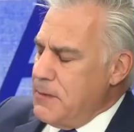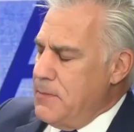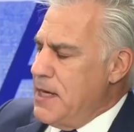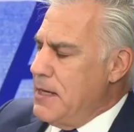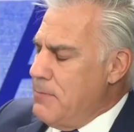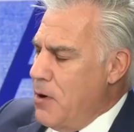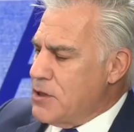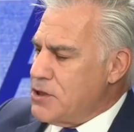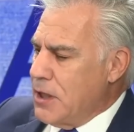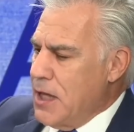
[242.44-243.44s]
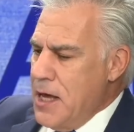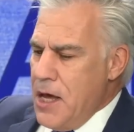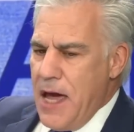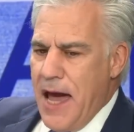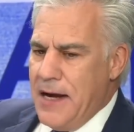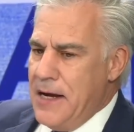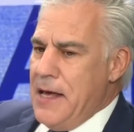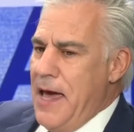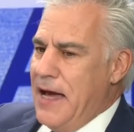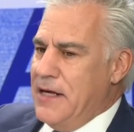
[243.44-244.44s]
to be impartial, and
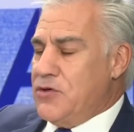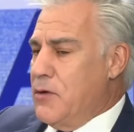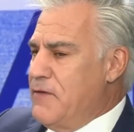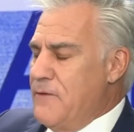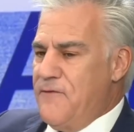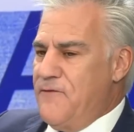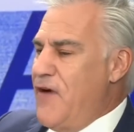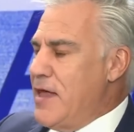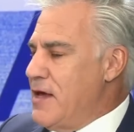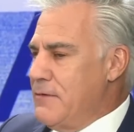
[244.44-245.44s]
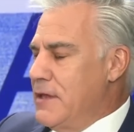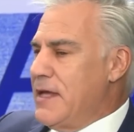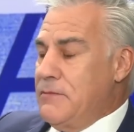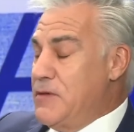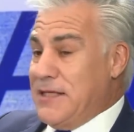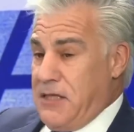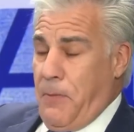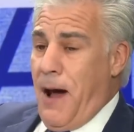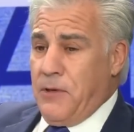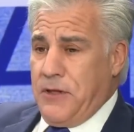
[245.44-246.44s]
and it's sort of a that's the
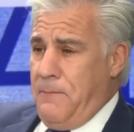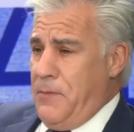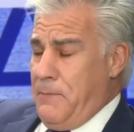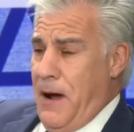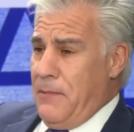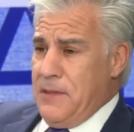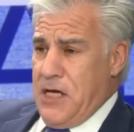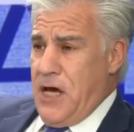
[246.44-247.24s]
problem with the, the, problem is